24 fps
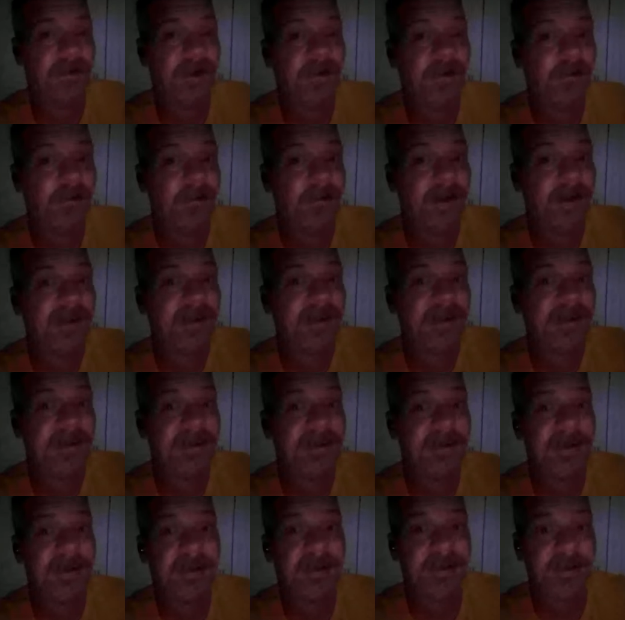for no reason.
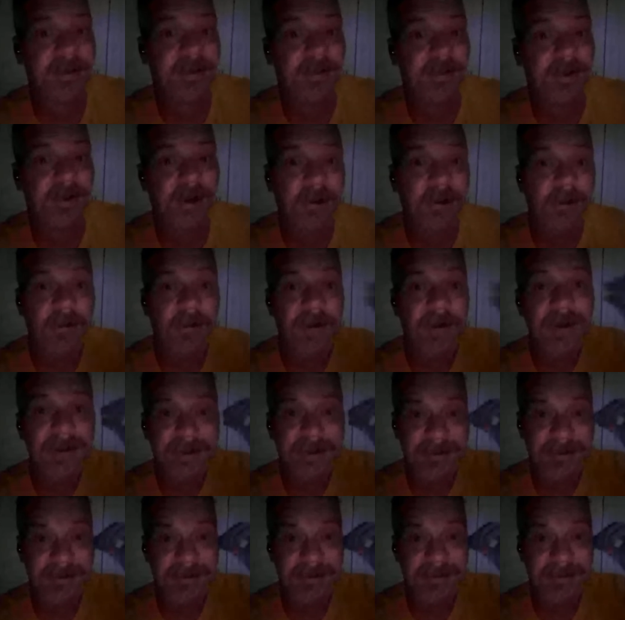For no
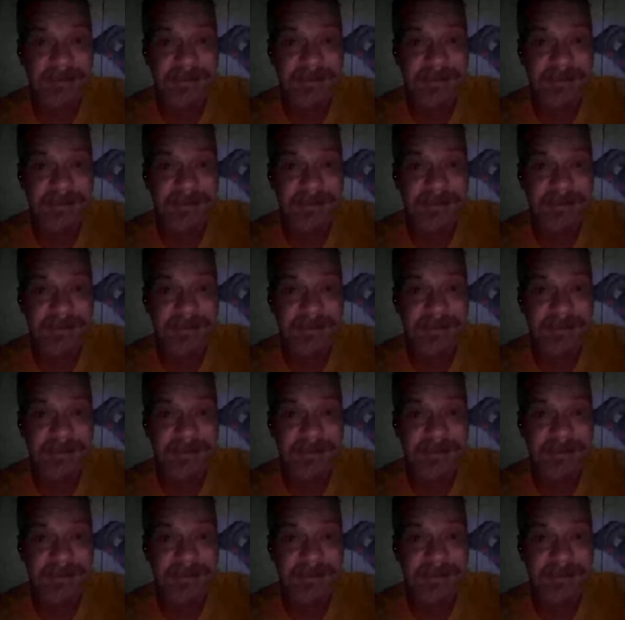reason.